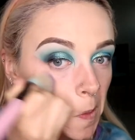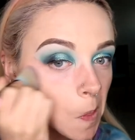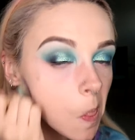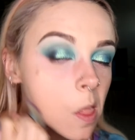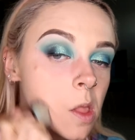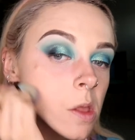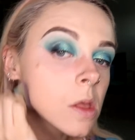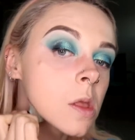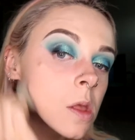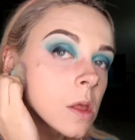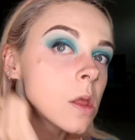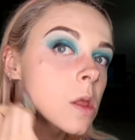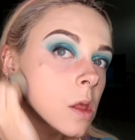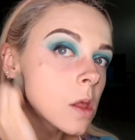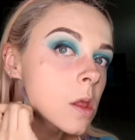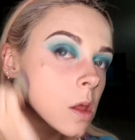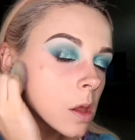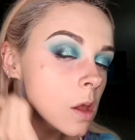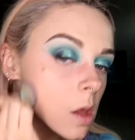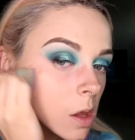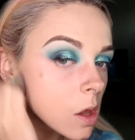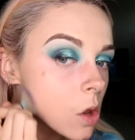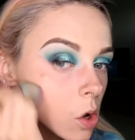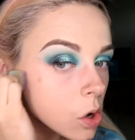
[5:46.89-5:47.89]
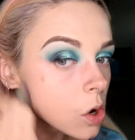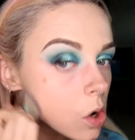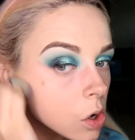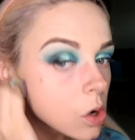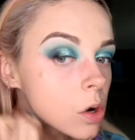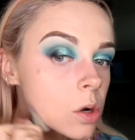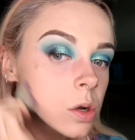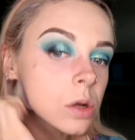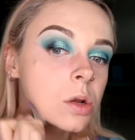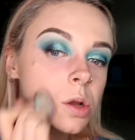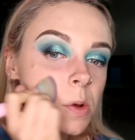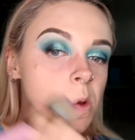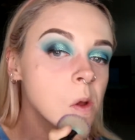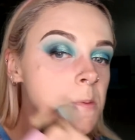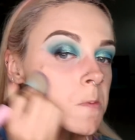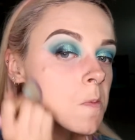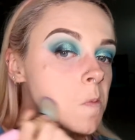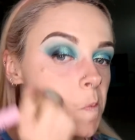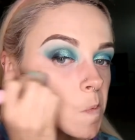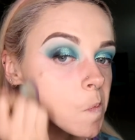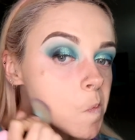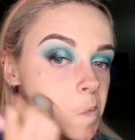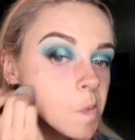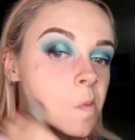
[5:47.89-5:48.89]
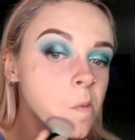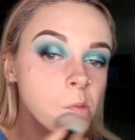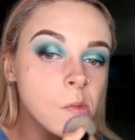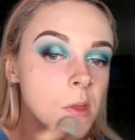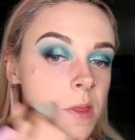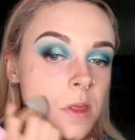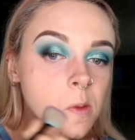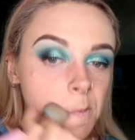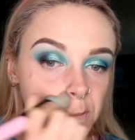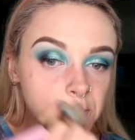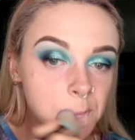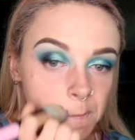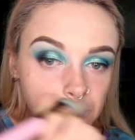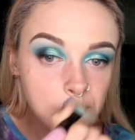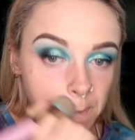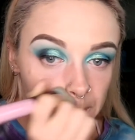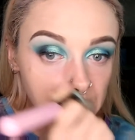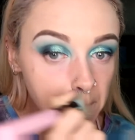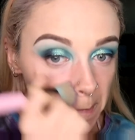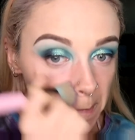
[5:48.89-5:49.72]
Now from there, once I've done all my foundation, making sure I